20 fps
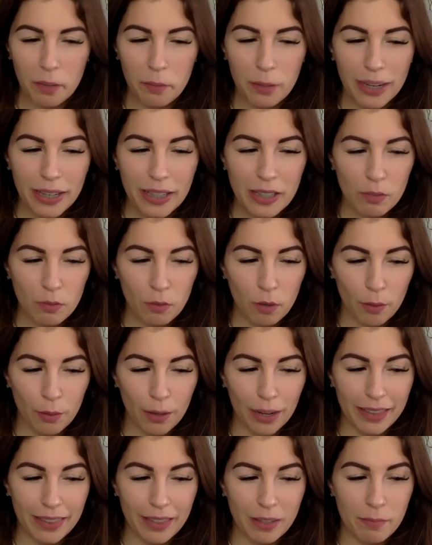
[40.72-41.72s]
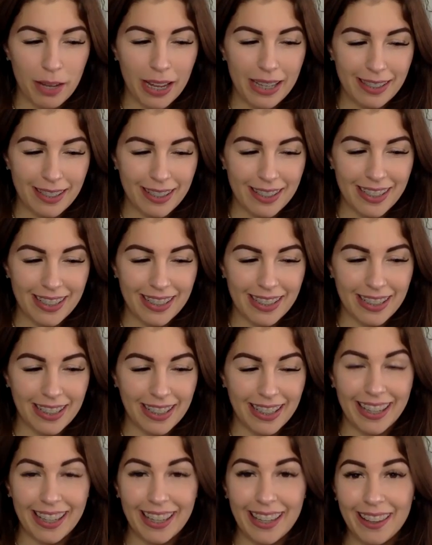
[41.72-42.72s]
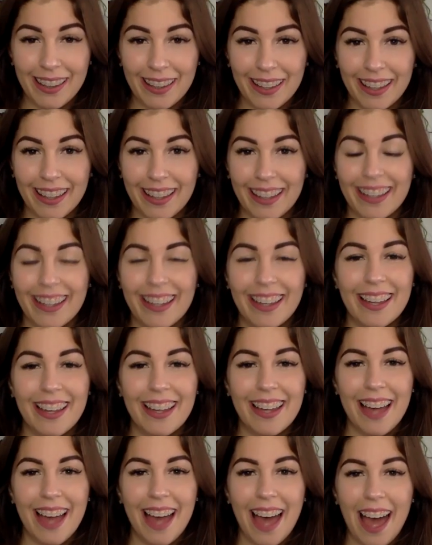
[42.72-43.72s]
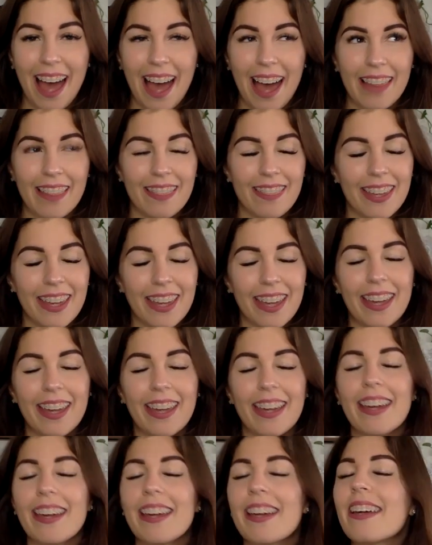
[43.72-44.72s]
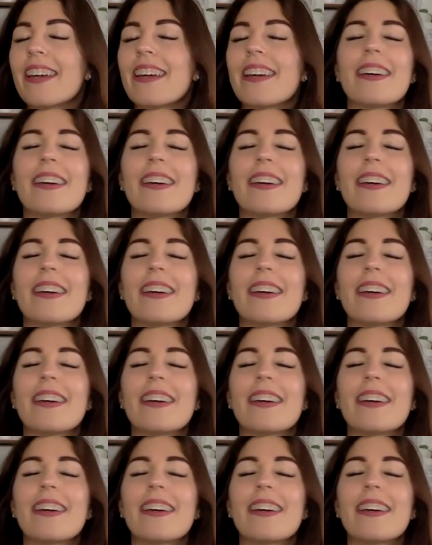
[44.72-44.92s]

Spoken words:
brings forward the messages and the healing and the